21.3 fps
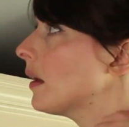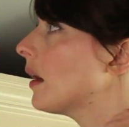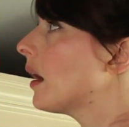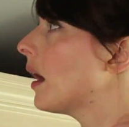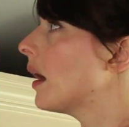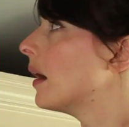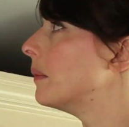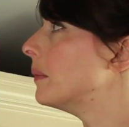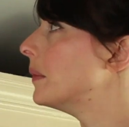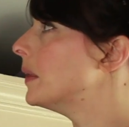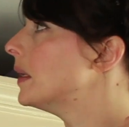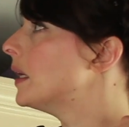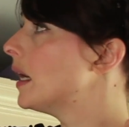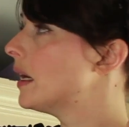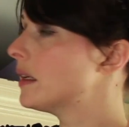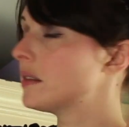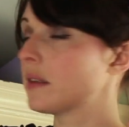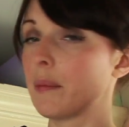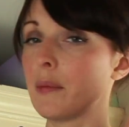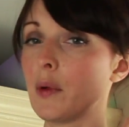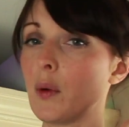So I'm
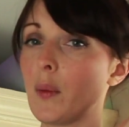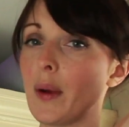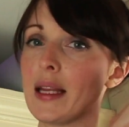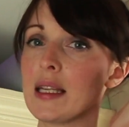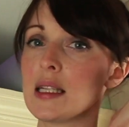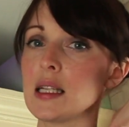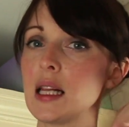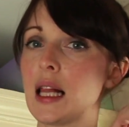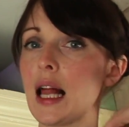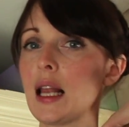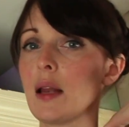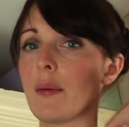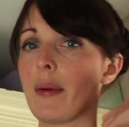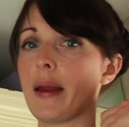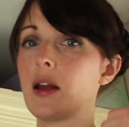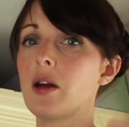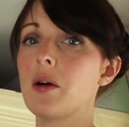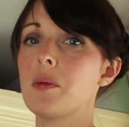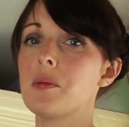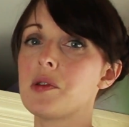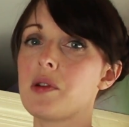going to wait until
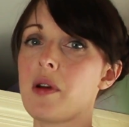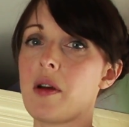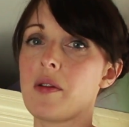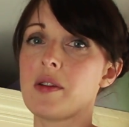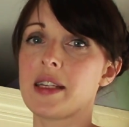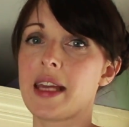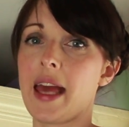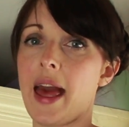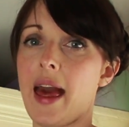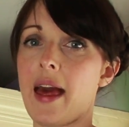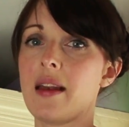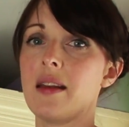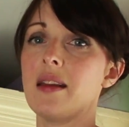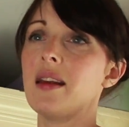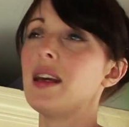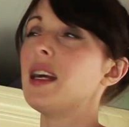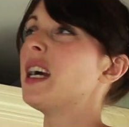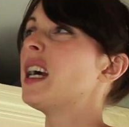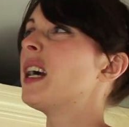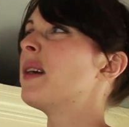Halloween comes around again